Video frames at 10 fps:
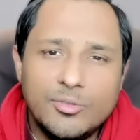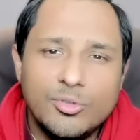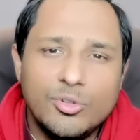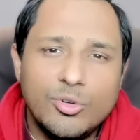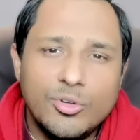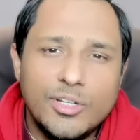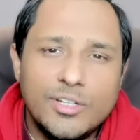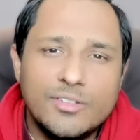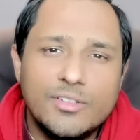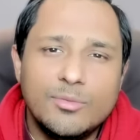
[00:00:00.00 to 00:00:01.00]
you know your
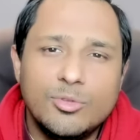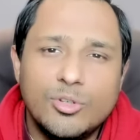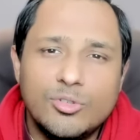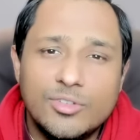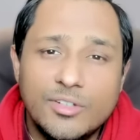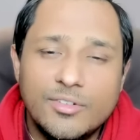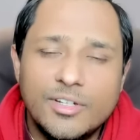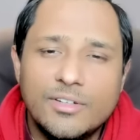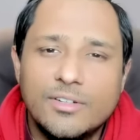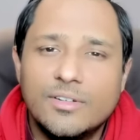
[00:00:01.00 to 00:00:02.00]
relationship with your
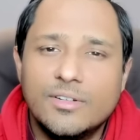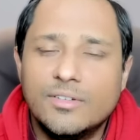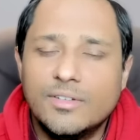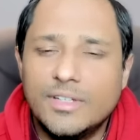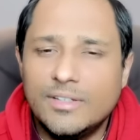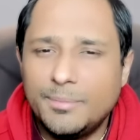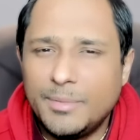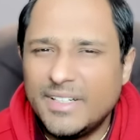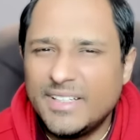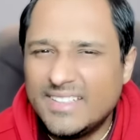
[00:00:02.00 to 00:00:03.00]
children uh, is a
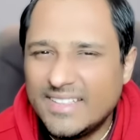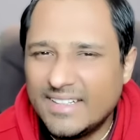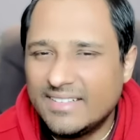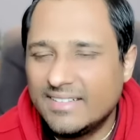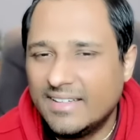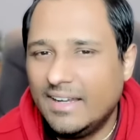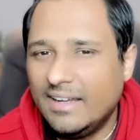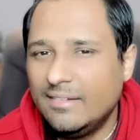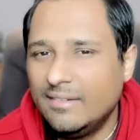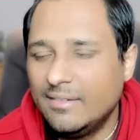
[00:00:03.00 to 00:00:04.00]
bit distant,
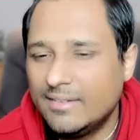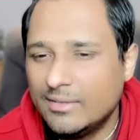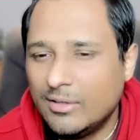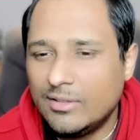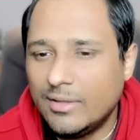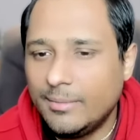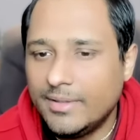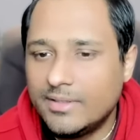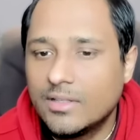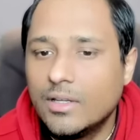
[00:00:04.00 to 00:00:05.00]
and you know it's not the
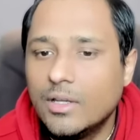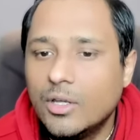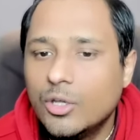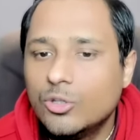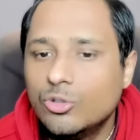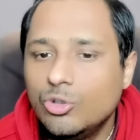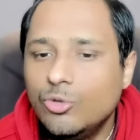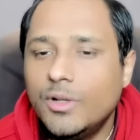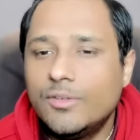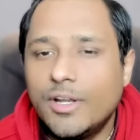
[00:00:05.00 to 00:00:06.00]
best. So you
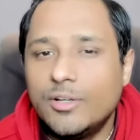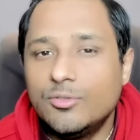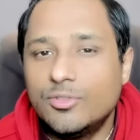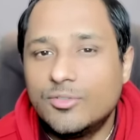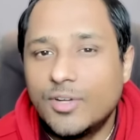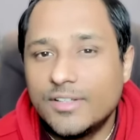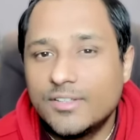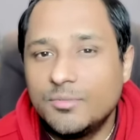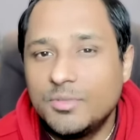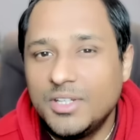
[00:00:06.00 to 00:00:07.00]
may try to strike
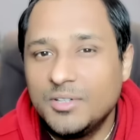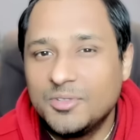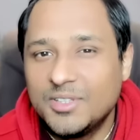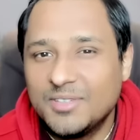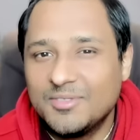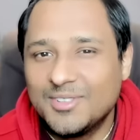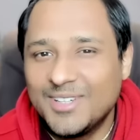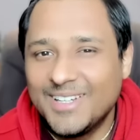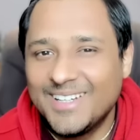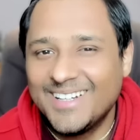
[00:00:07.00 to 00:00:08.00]
some deal with them.
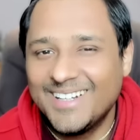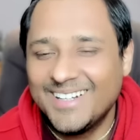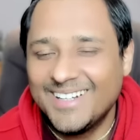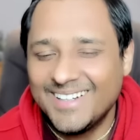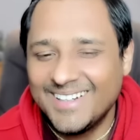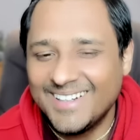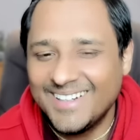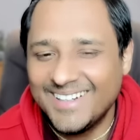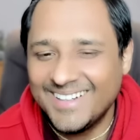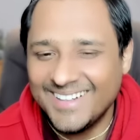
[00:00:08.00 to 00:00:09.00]
Okay,
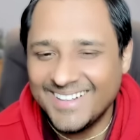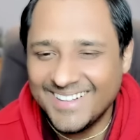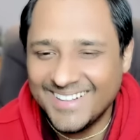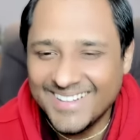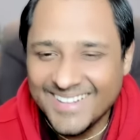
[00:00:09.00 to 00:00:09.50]
Uttar